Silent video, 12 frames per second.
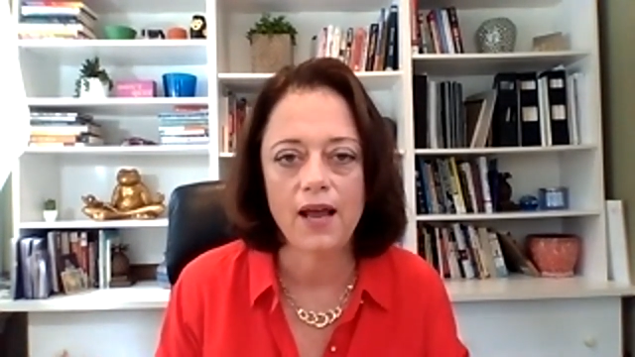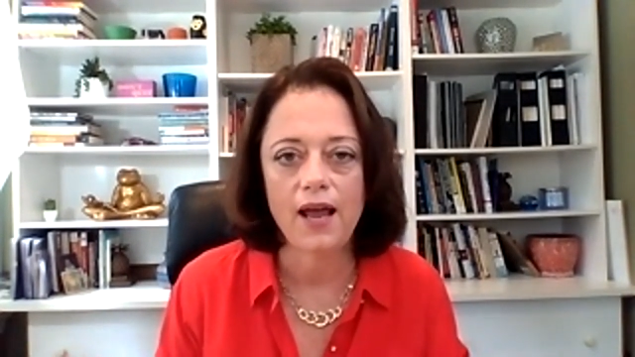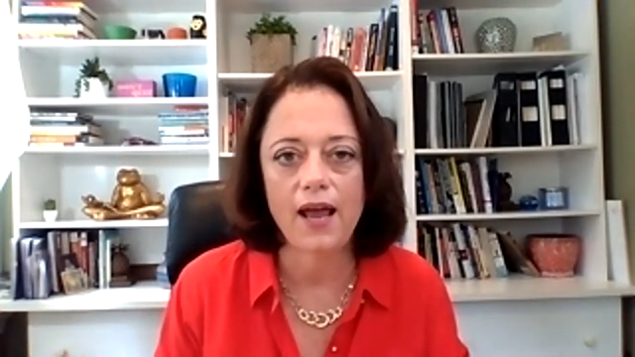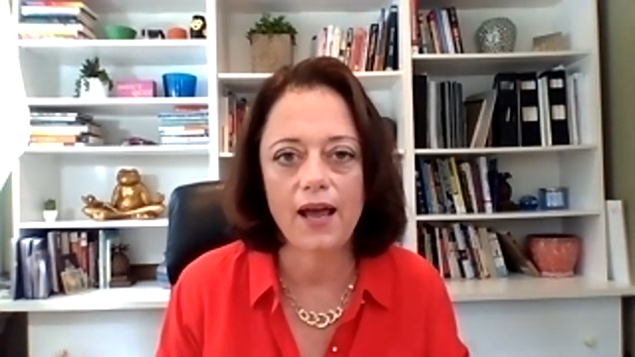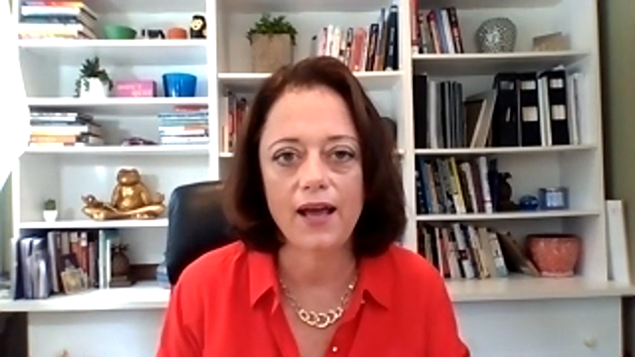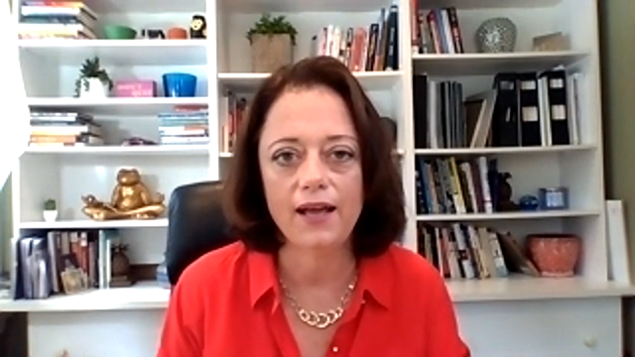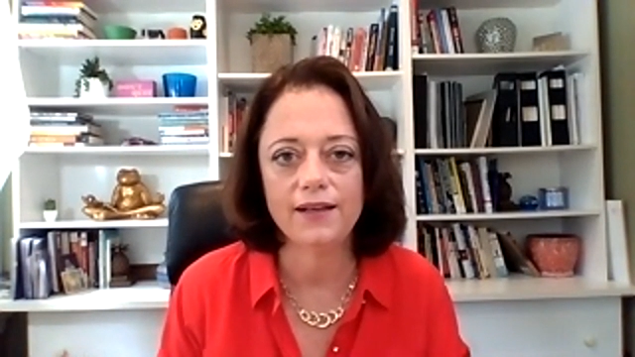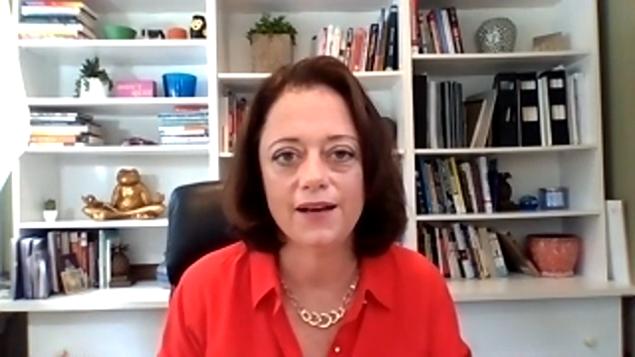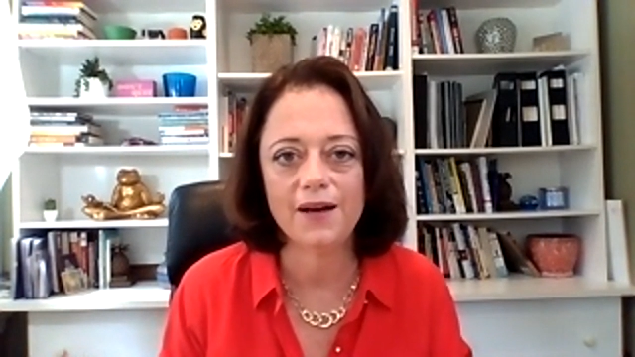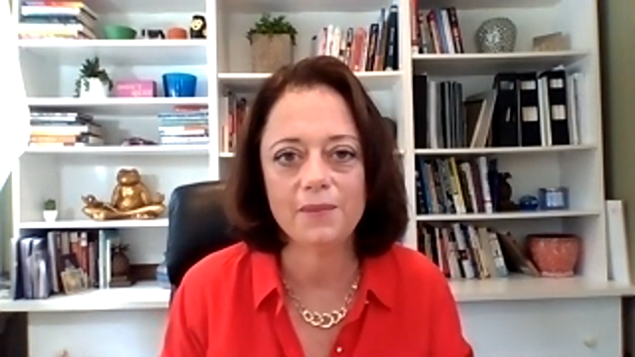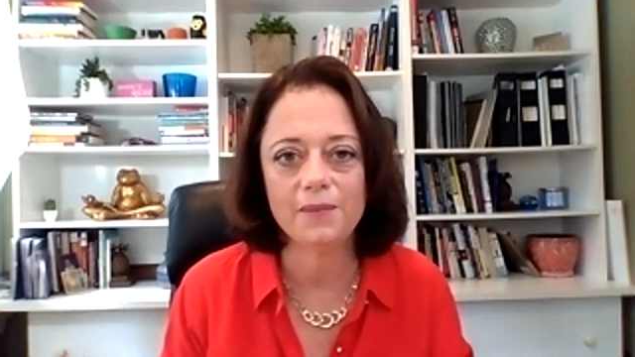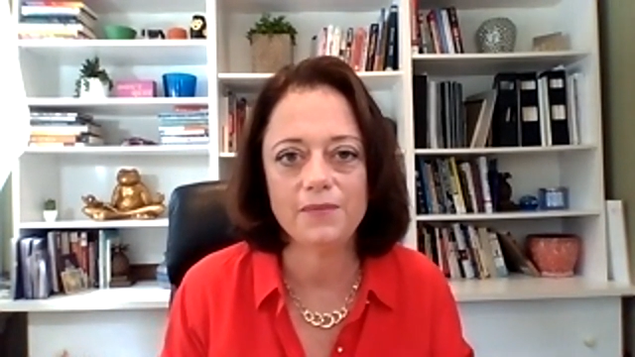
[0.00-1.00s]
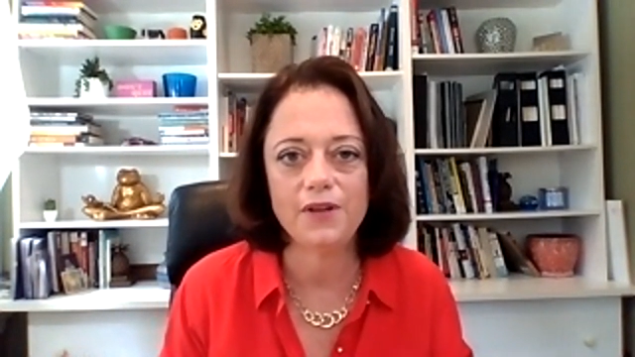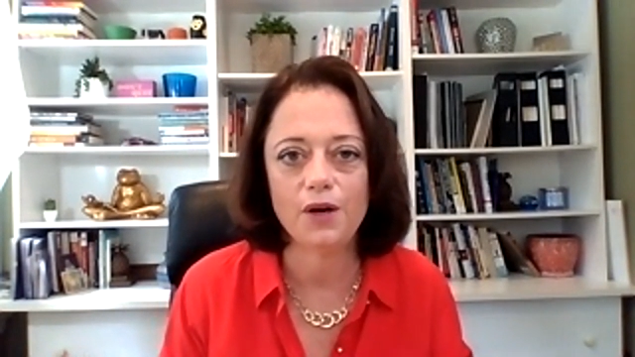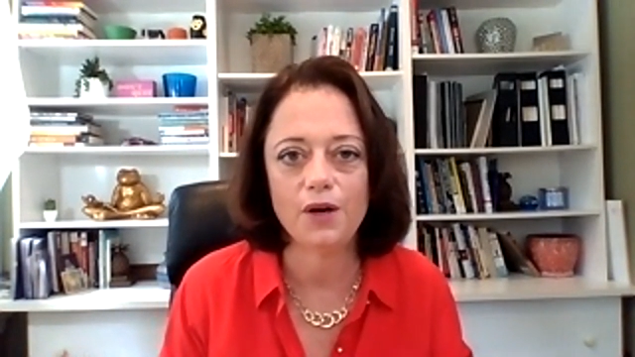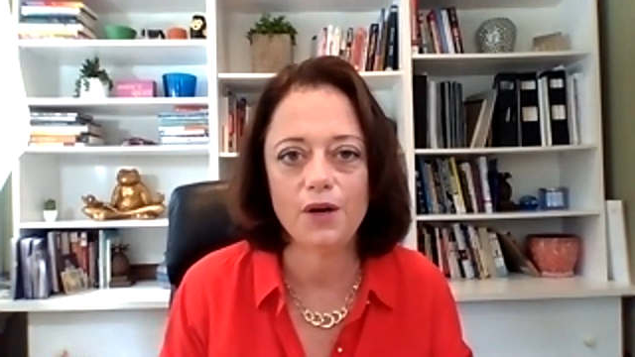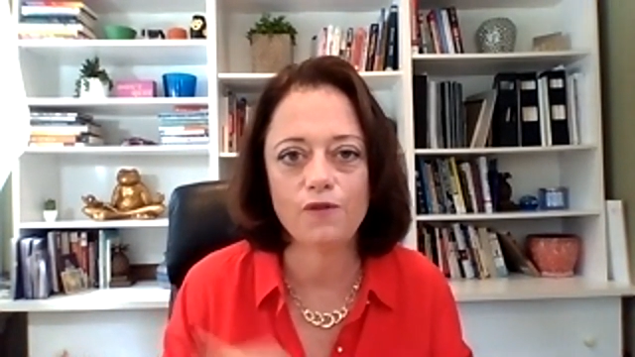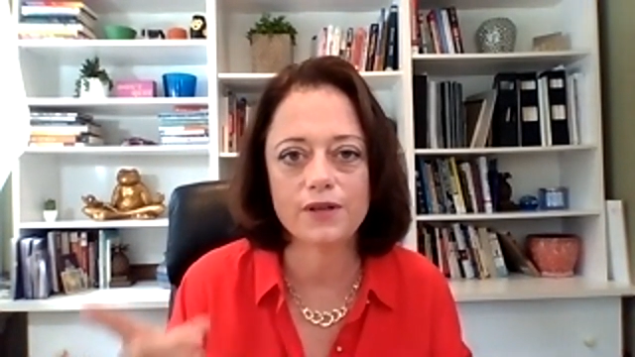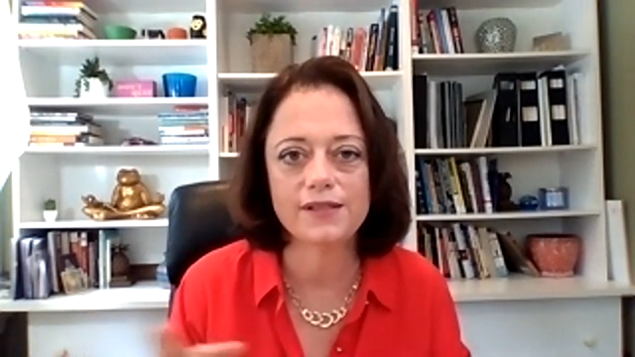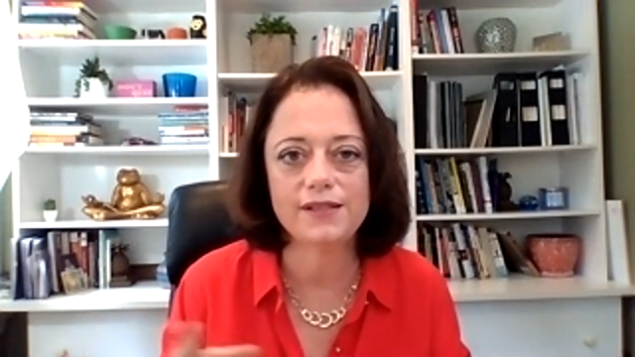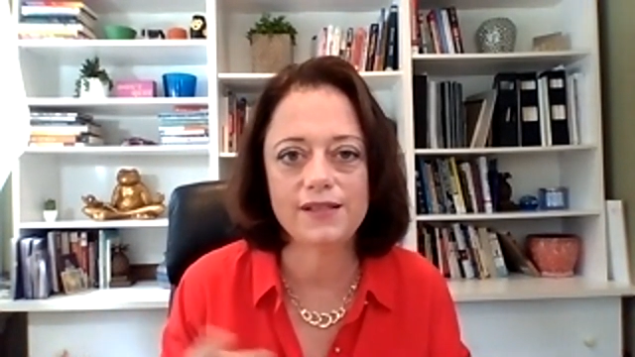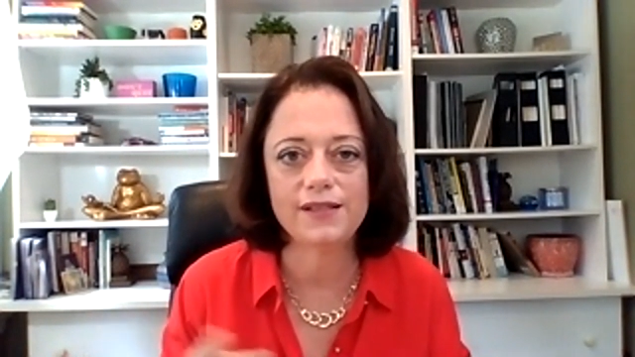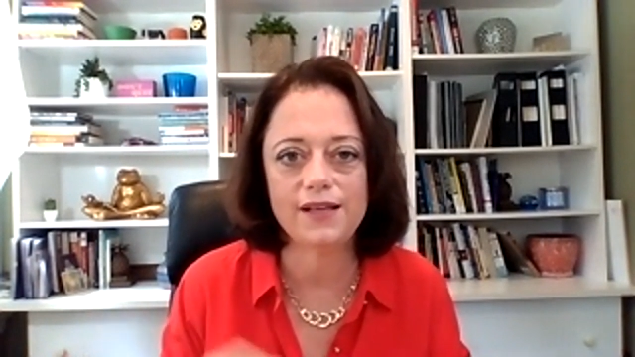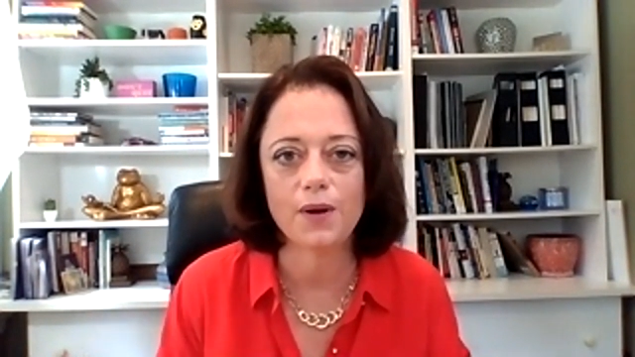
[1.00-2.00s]
And you know, look forward to
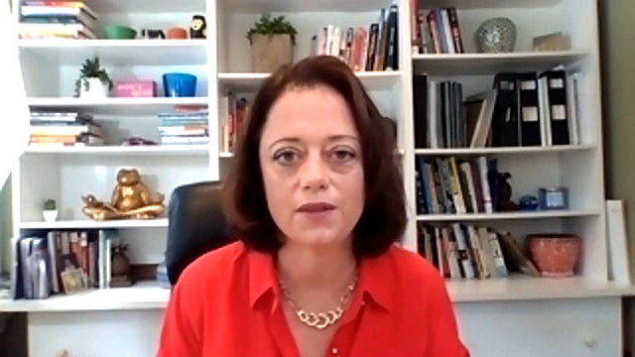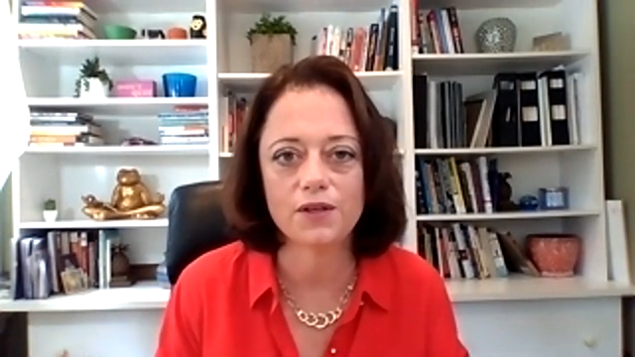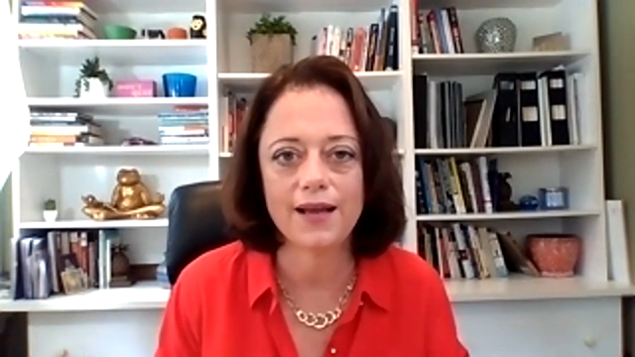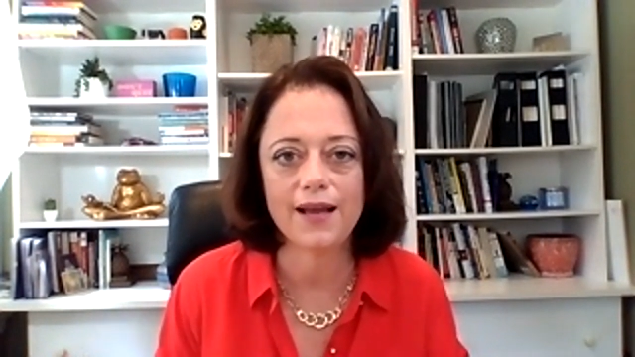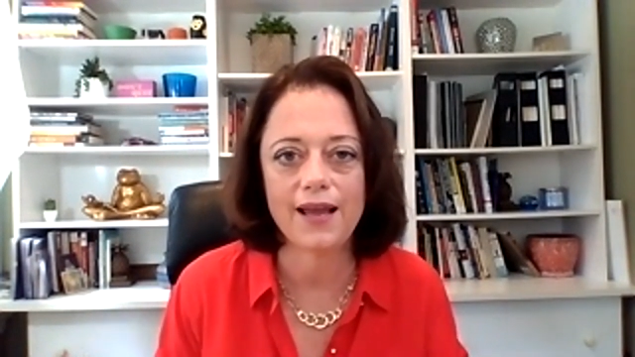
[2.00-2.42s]
seeing you on the training.